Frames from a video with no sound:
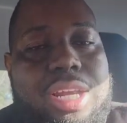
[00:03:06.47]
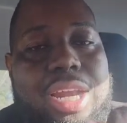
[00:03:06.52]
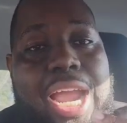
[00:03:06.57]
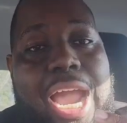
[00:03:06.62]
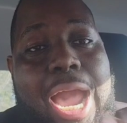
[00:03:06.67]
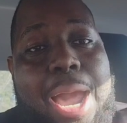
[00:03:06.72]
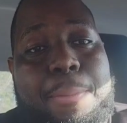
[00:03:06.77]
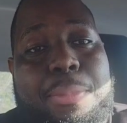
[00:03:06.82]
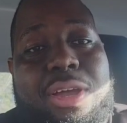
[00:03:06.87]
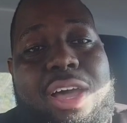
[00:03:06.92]

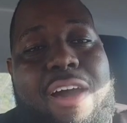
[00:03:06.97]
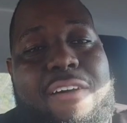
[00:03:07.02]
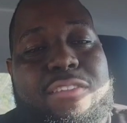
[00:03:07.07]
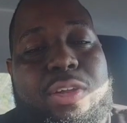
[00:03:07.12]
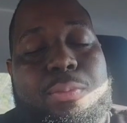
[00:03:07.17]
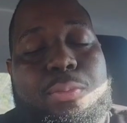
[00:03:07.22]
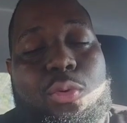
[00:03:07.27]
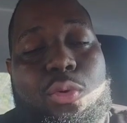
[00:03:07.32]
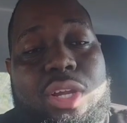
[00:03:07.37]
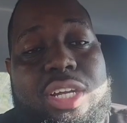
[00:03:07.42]
I'm
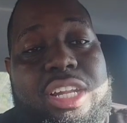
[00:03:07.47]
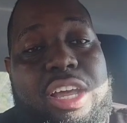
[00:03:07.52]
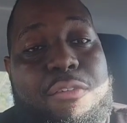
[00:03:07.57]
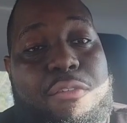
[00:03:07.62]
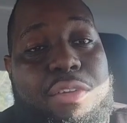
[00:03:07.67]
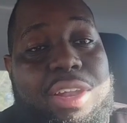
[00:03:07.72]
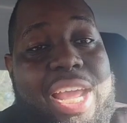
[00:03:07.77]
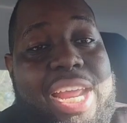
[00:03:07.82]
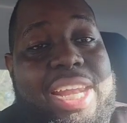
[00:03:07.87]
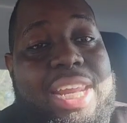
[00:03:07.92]
comfortable enough
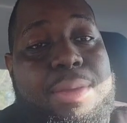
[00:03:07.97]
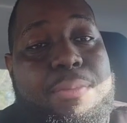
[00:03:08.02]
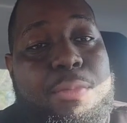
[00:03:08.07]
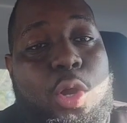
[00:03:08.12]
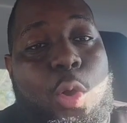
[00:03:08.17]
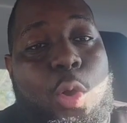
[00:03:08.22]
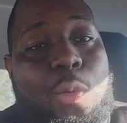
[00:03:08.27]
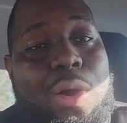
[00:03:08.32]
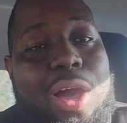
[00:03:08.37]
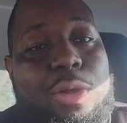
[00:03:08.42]
letting him
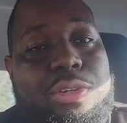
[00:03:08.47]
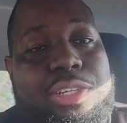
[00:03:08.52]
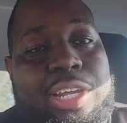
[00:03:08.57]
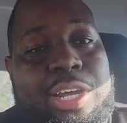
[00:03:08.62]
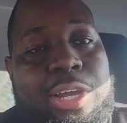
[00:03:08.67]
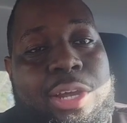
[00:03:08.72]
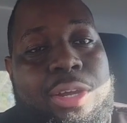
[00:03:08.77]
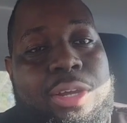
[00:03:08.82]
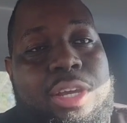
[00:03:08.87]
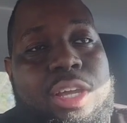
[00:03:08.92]
go out
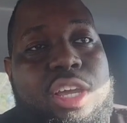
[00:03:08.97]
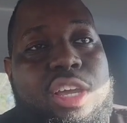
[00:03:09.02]
there